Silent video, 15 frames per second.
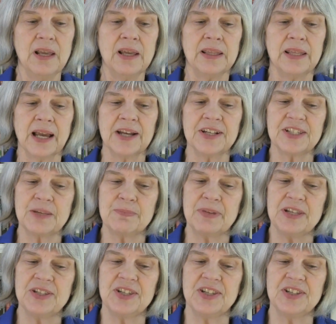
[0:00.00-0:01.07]
The I C
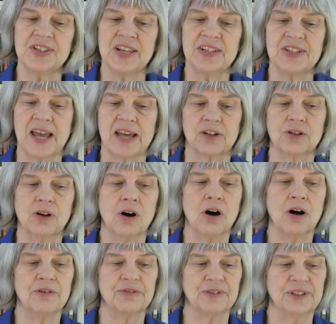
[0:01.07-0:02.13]
P C sends out a
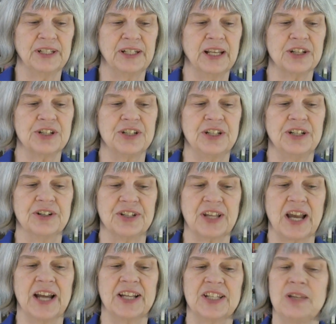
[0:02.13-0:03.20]
call for the next year's
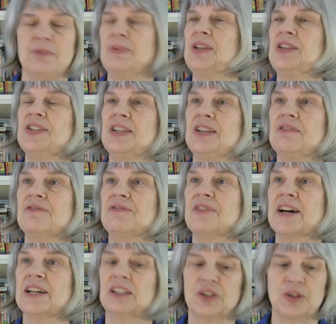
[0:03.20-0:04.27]
I C P C
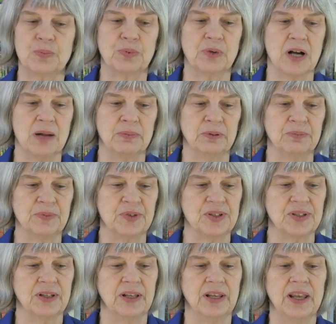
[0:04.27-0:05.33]
finals problems
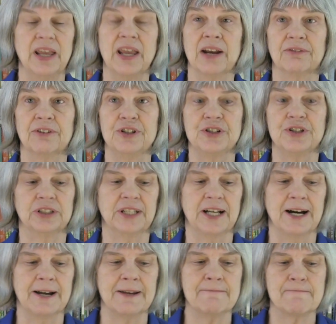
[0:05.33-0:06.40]
every
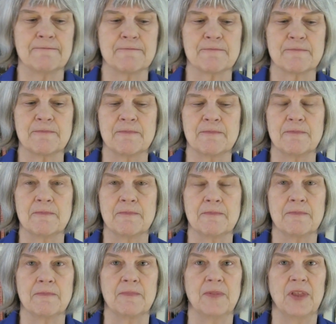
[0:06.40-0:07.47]
July.
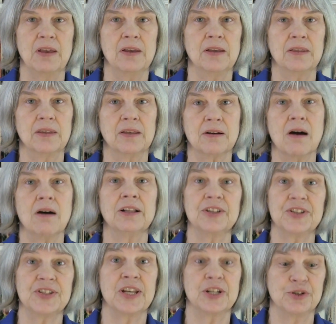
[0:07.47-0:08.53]
The call is
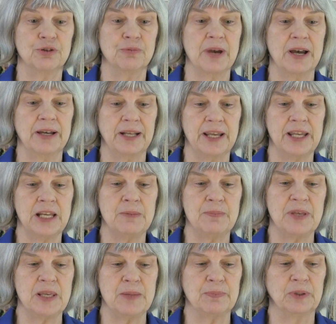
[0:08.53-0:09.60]
sent to about eighty
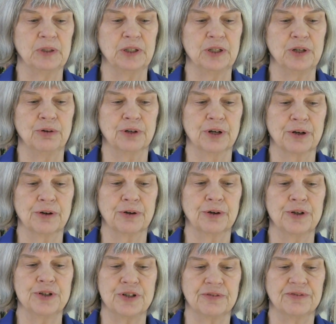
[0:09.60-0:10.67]
people who are encouraged to
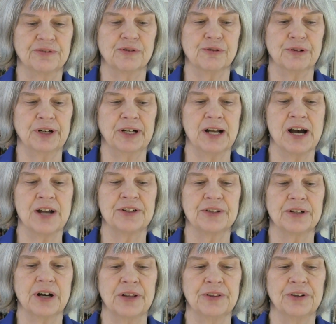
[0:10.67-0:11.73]
forward it on to
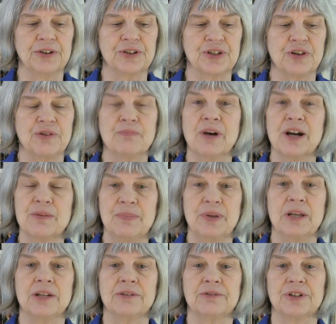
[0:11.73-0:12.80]
others who might be
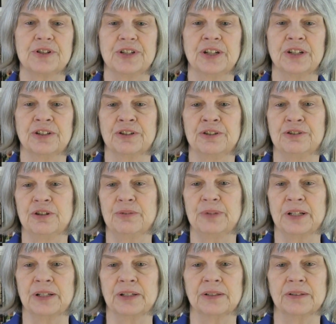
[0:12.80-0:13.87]
interested in
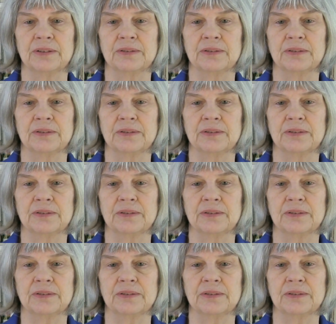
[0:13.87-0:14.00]
contributing.